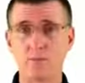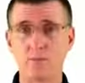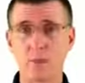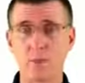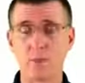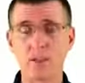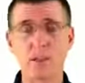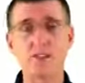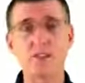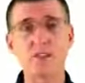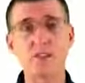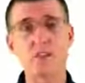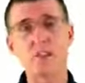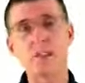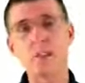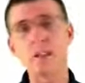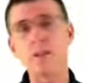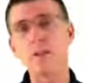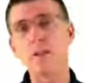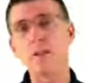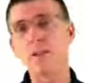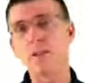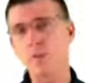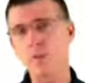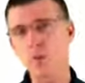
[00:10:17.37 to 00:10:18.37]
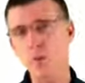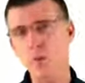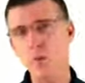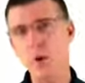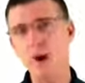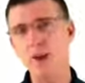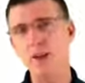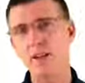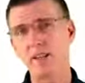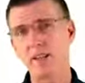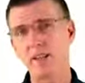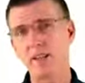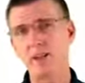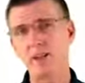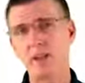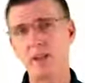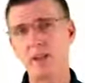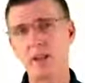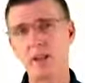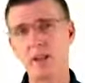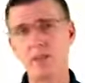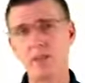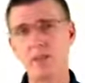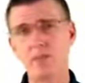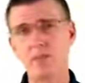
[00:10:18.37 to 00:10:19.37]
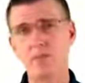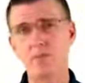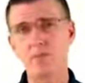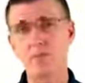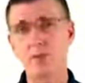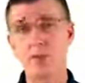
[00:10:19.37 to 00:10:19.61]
Basically, if you wanted information,